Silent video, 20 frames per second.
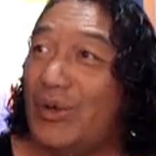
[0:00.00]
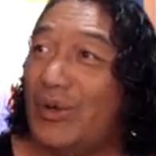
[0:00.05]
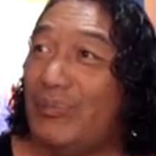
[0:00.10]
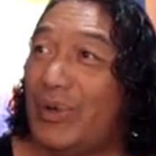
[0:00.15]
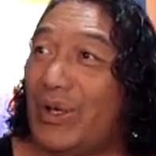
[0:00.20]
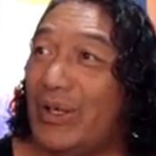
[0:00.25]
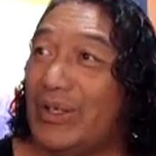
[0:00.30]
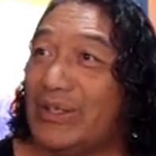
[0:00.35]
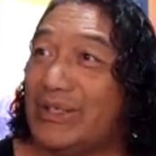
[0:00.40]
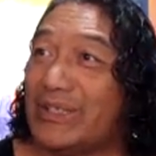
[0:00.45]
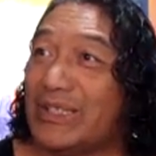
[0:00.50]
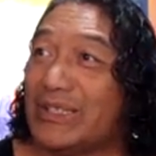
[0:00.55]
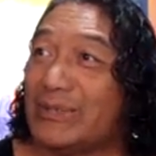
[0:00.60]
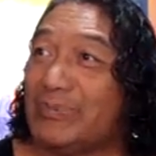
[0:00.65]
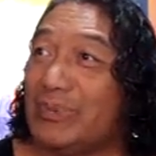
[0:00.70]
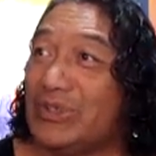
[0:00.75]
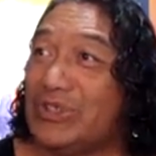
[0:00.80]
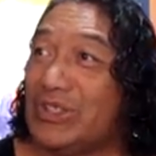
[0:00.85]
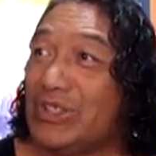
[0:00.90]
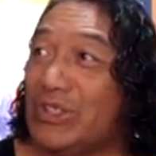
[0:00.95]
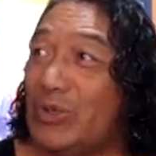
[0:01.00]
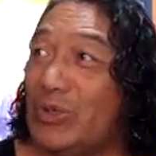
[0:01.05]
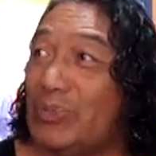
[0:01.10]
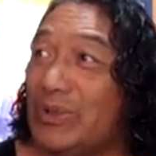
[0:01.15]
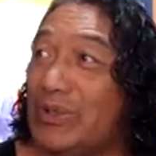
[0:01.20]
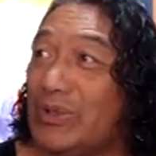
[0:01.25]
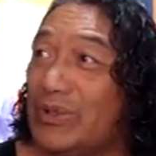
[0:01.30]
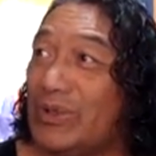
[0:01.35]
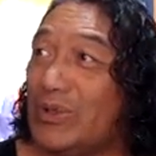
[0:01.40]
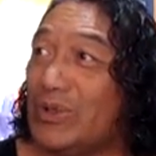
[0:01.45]
politics,
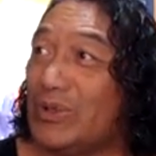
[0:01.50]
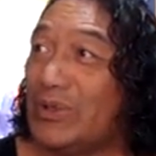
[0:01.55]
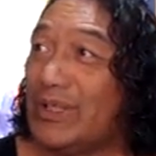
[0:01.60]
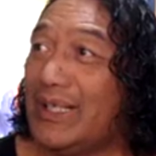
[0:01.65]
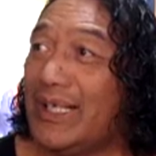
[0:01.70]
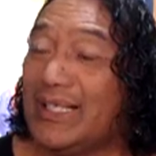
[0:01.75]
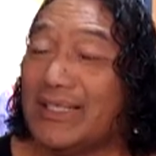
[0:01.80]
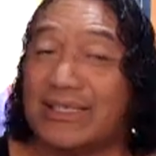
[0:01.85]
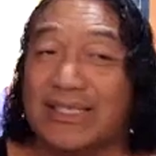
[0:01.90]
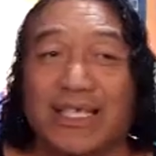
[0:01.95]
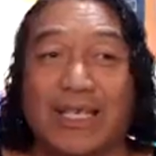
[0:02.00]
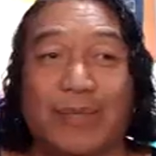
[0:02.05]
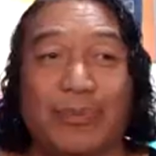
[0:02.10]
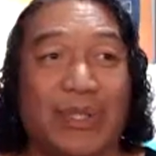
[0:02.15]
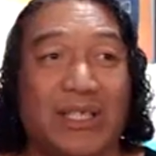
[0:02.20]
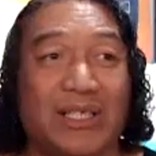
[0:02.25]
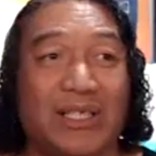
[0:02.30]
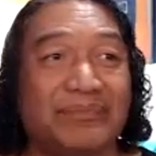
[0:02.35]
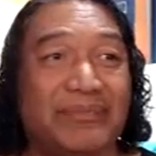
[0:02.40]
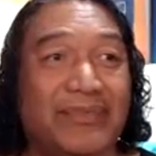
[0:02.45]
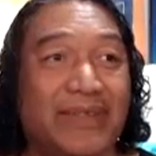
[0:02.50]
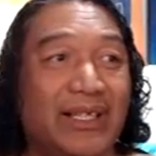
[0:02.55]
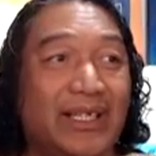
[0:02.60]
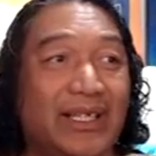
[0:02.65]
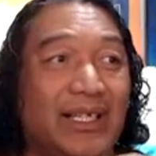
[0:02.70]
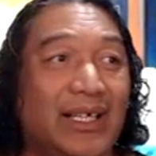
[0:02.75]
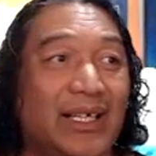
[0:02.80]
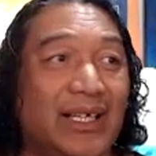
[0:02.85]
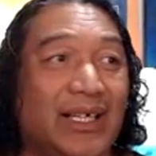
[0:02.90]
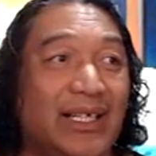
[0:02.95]
geopolitical landscaping,
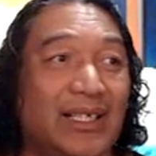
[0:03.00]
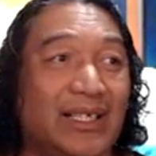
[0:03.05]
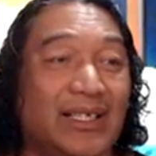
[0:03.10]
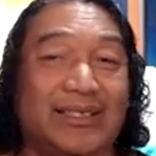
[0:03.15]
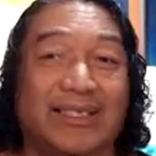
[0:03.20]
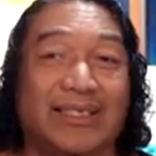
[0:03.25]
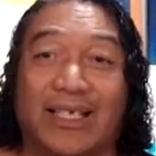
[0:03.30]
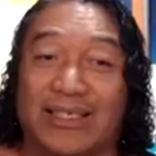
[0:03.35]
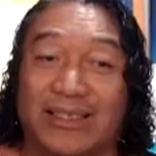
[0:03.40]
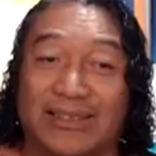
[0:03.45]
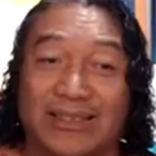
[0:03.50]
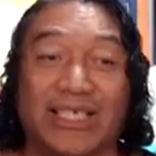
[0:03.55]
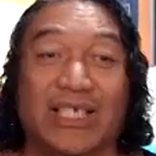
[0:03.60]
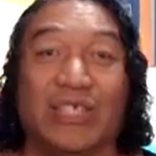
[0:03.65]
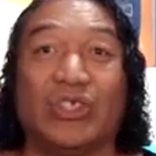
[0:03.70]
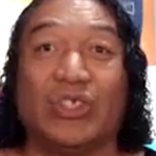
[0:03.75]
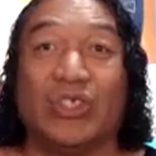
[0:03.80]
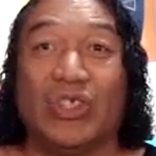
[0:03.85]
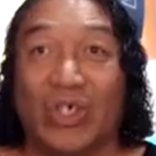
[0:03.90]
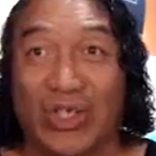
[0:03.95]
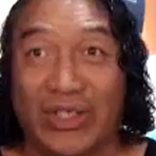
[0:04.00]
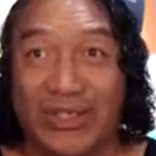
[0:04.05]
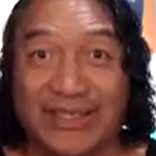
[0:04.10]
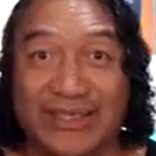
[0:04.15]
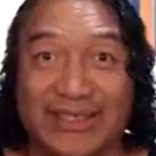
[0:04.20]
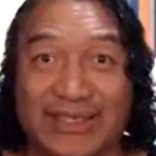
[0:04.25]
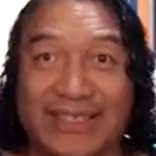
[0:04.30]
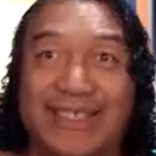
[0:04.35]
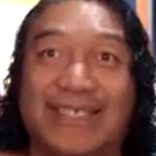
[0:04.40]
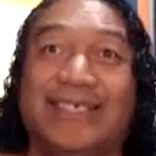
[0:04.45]

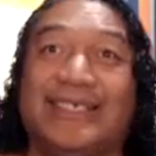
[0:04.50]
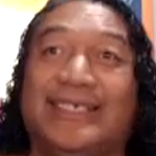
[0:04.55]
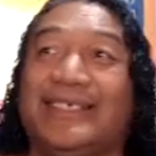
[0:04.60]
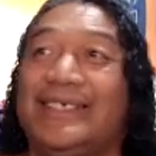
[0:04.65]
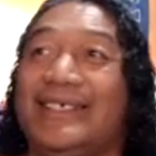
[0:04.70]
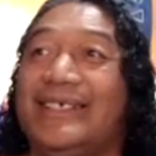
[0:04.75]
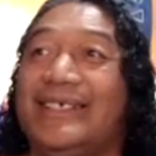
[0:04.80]
technology,